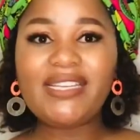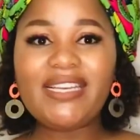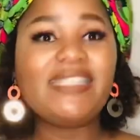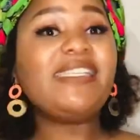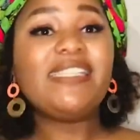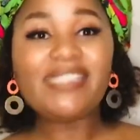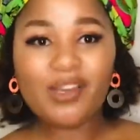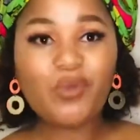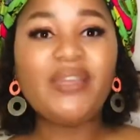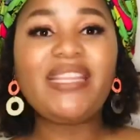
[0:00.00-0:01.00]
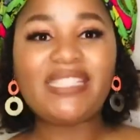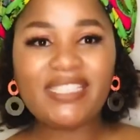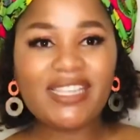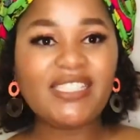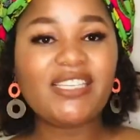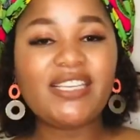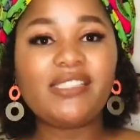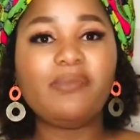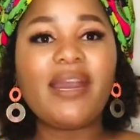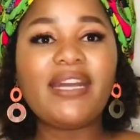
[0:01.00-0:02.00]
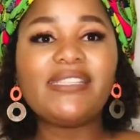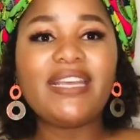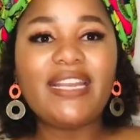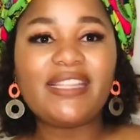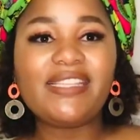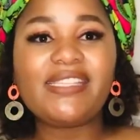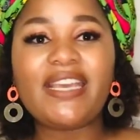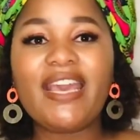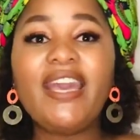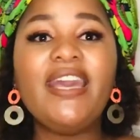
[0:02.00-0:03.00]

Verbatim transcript: She is the queen that she thinks she is. Makhadzi earlier this year